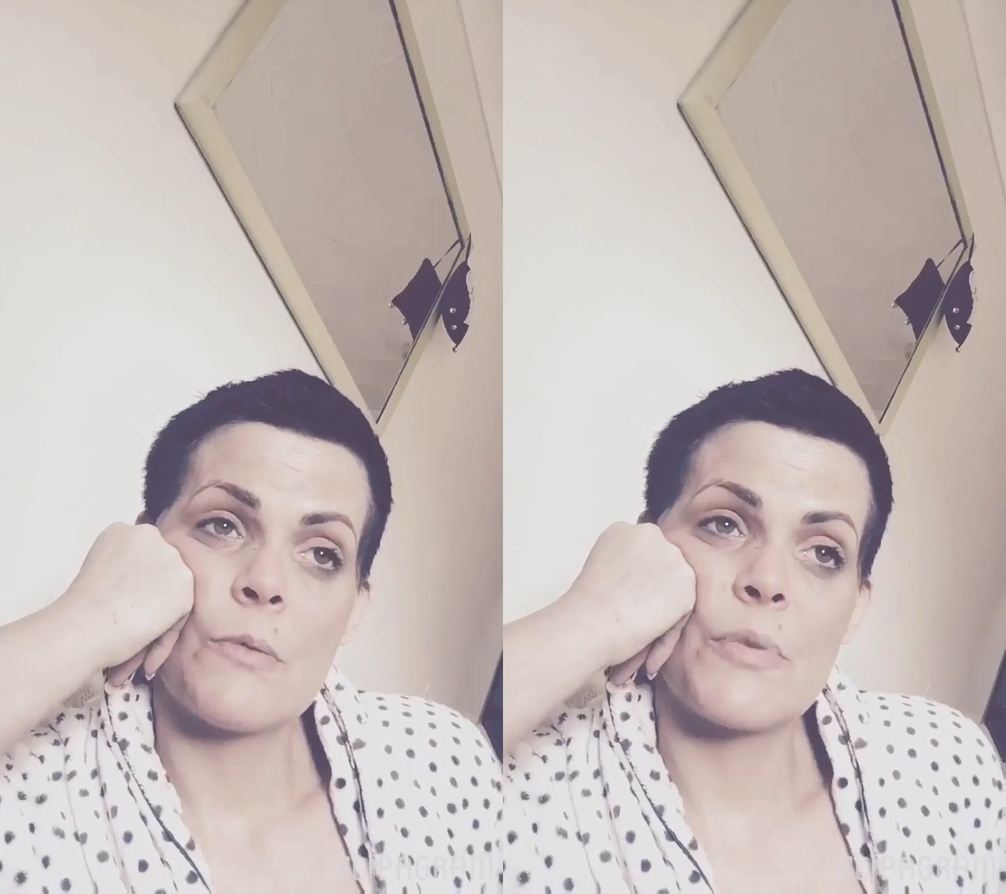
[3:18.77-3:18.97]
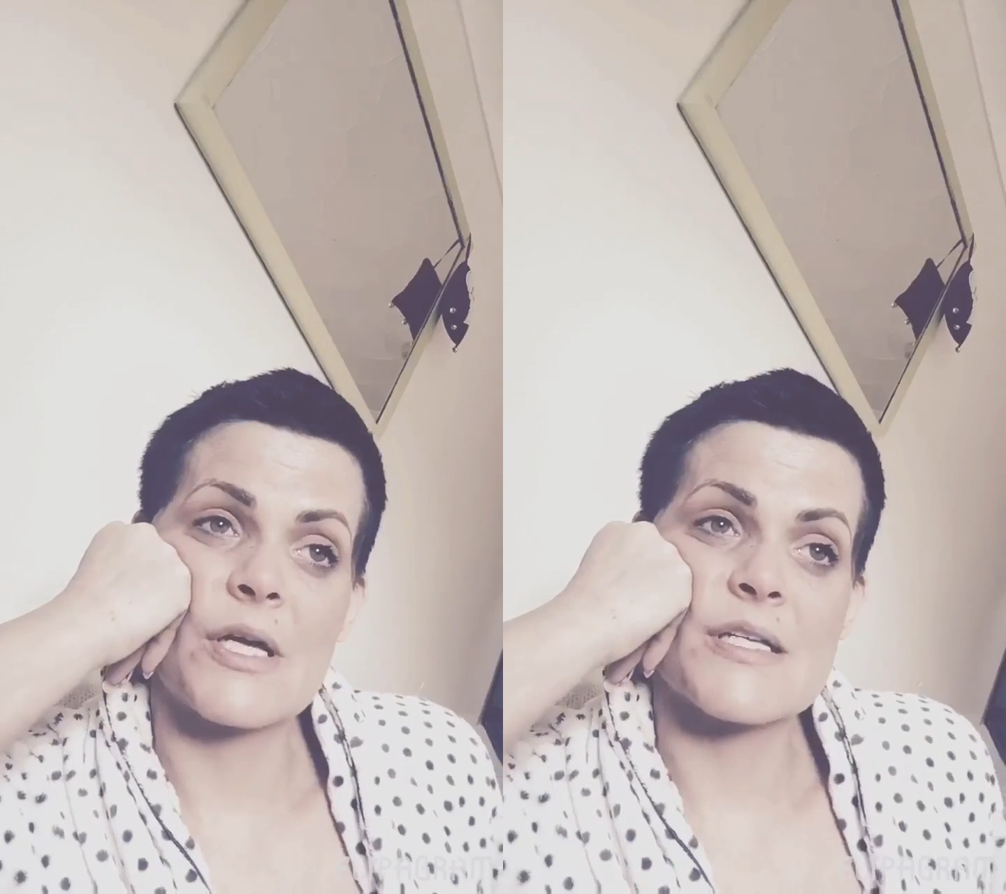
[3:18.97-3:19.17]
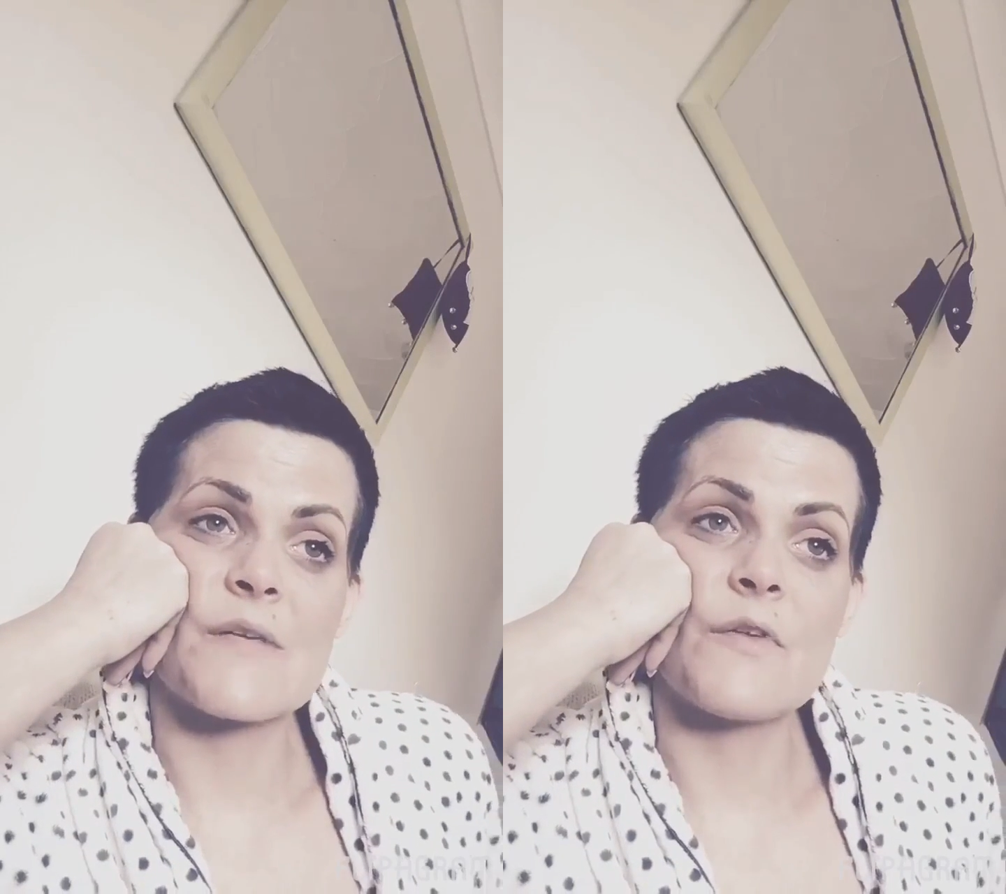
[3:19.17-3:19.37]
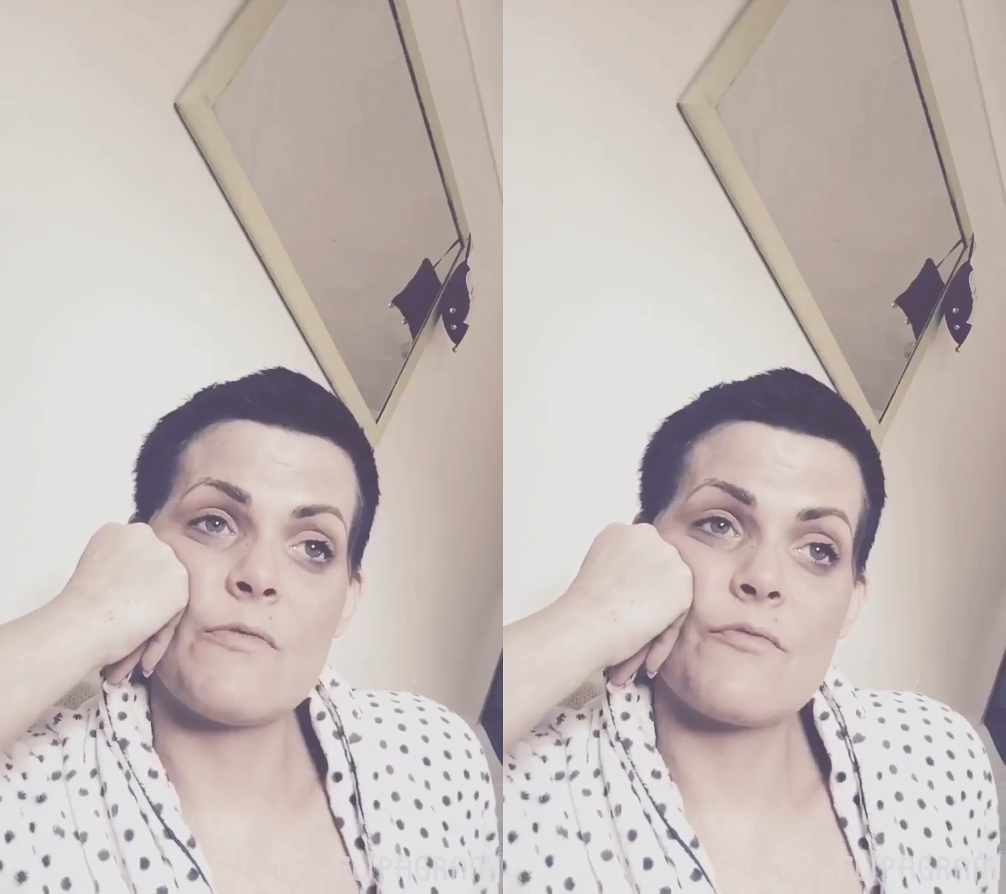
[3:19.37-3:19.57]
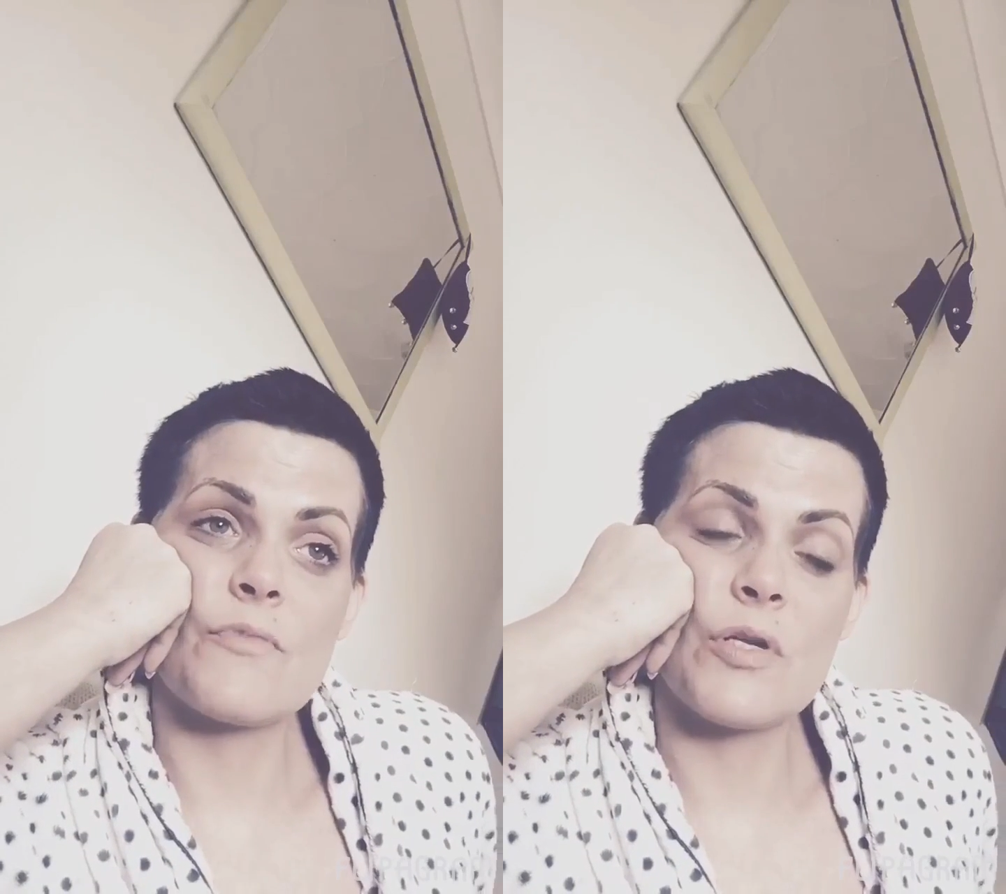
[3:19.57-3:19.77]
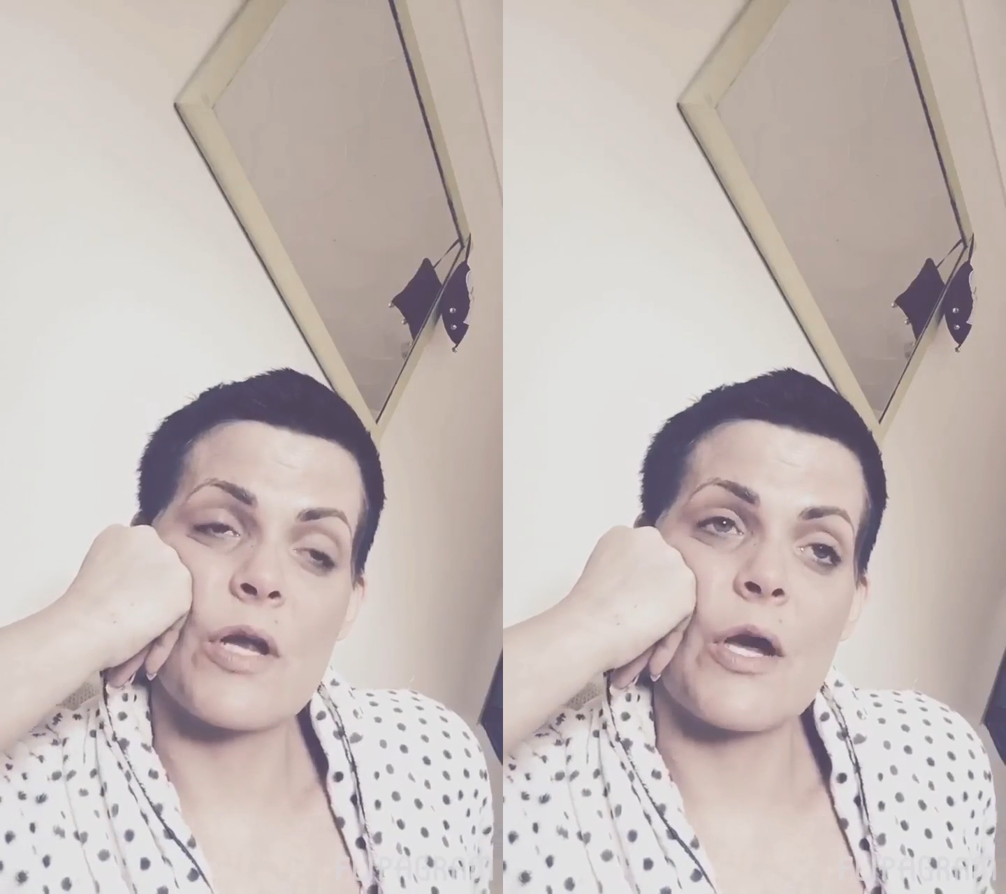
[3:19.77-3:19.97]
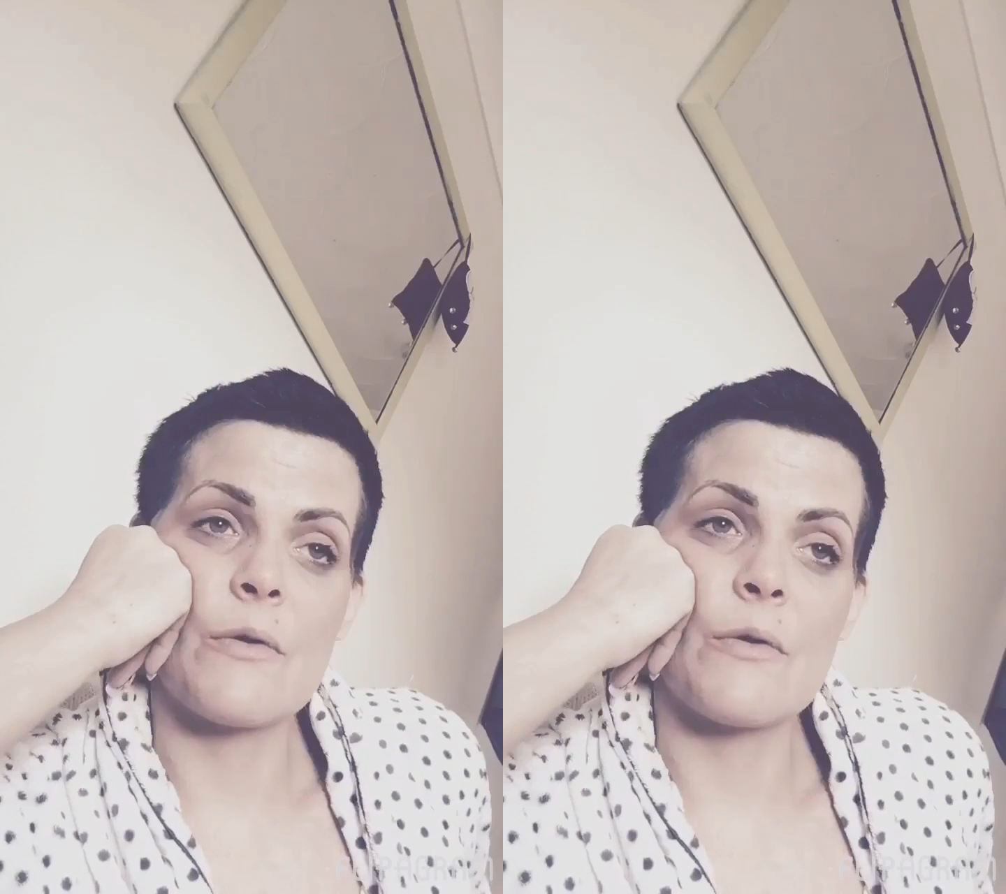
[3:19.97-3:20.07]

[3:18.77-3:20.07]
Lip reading: Because if you know,